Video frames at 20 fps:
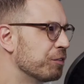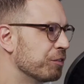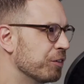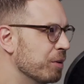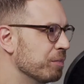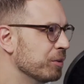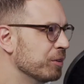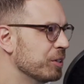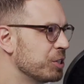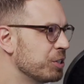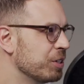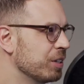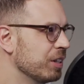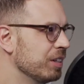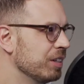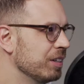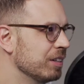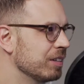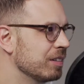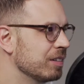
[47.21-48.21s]
are you from
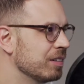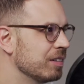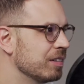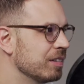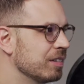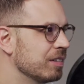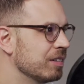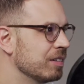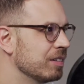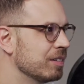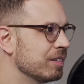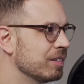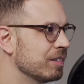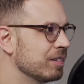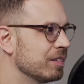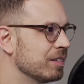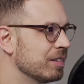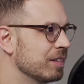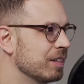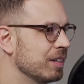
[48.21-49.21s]
originally? Uh, I'm from
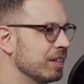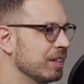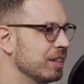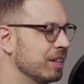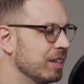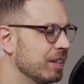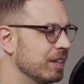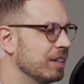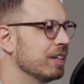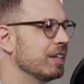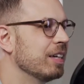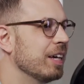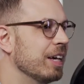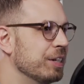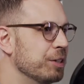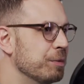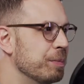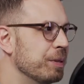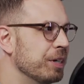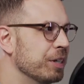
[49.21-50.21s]
Abbotsford, BC.
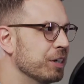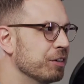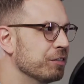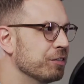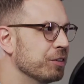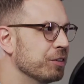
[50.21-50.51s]
Okay, and you've been here